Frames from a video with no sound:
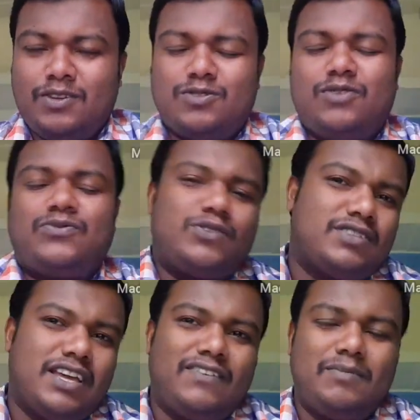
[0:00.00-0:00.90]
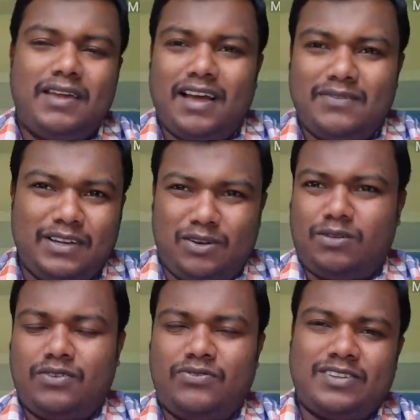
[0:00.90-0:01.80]
So of course, they will be having a
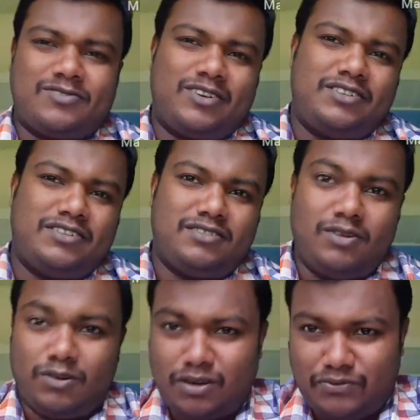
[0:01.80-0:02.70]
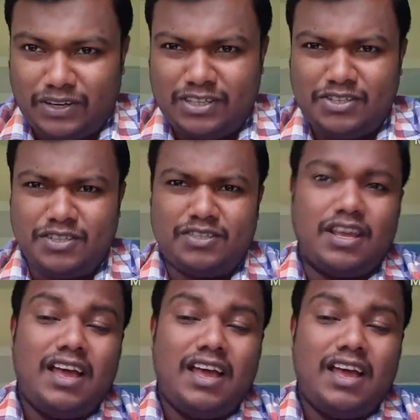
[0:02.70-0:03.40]
lot of frustrations, lot of tensions,